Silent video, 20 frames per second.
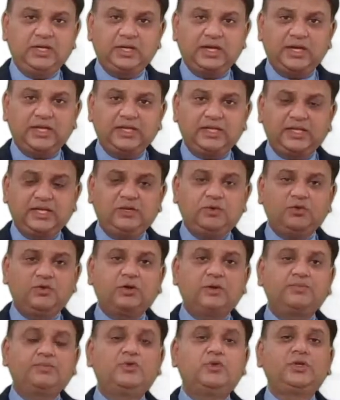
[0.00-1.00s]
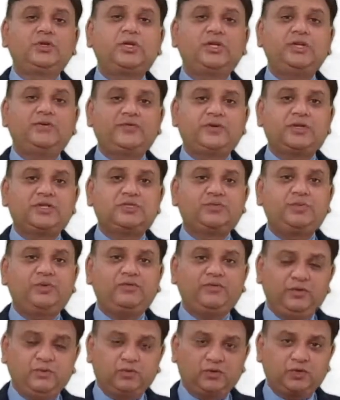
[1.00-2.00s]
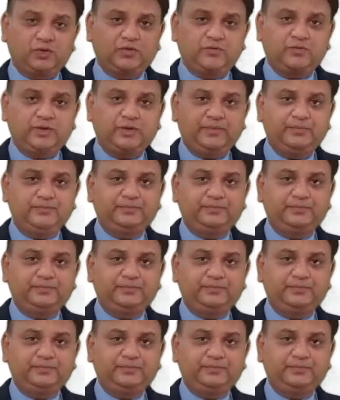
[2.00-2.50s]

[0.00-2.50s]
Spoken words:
and then you compute the difference between both of them.